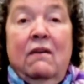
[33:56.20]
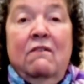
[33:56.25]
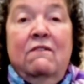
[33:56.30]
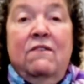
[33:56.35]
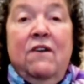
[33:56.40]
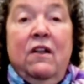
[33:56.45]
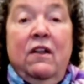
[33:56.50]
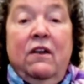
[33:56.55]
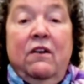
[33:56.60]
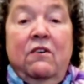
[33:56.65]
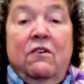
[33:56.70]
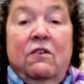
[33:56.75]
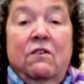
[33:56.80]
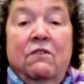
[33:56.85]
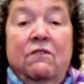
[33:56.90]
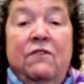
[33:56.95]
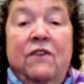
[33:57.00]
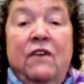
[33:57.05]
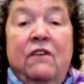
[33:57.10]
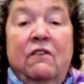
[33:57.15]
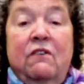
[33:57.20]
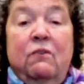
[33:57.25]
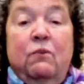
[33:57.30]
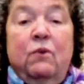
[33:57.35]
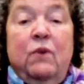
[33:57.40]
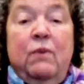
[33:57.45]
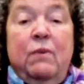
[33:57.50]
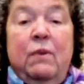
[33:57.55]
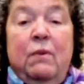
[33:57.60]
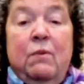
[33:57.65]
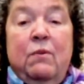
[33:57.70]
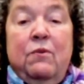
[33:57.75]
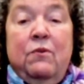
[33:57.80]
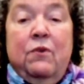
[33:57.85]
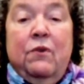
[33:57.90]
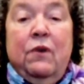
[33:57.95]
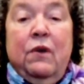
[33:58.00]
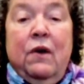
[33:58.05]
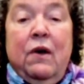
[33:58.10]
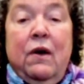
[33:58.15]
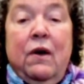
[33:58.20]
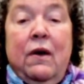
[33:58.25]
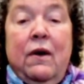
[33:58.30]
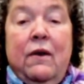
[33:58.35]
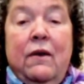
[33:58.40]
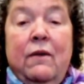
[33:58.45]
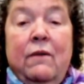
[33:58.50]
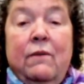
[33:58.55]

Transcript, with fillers: falling to their faces, weeping before God.